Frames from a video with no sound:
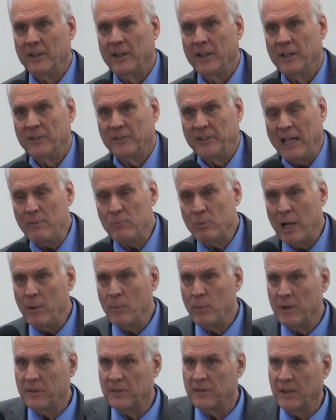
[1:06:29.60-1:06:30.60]
Same way
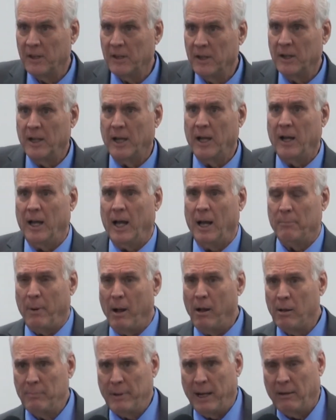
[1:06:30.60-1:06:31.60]
with a
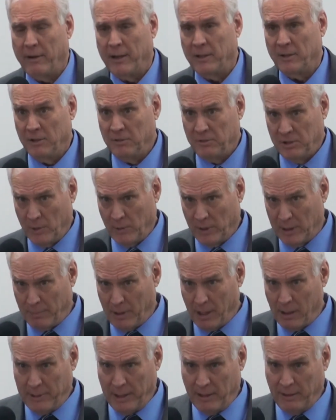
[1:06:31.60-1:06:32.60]
ball bearing. Did you know what a
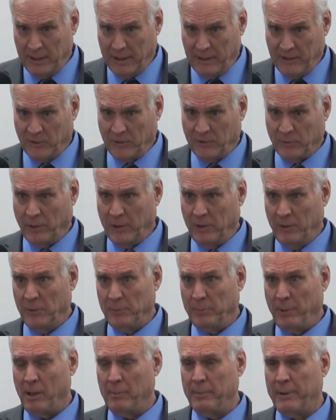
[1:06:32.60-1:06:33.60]
ball bearing is? What do you use
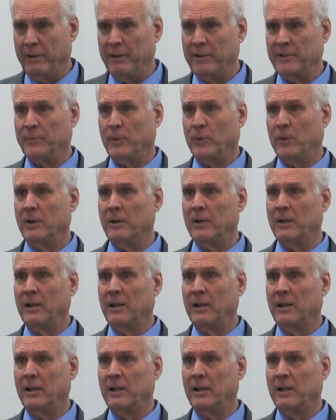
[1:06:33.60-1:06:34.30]
ball bearings for?